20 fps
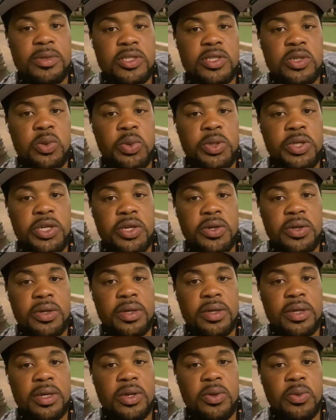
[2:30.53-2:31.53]
So
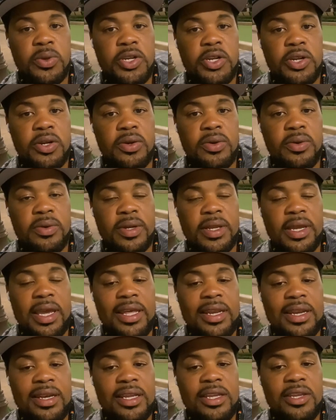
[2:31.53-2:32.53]
when you're
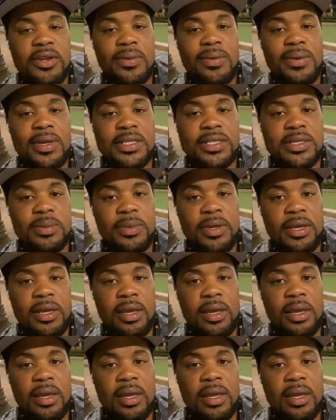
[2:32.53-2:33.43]
editing your resume,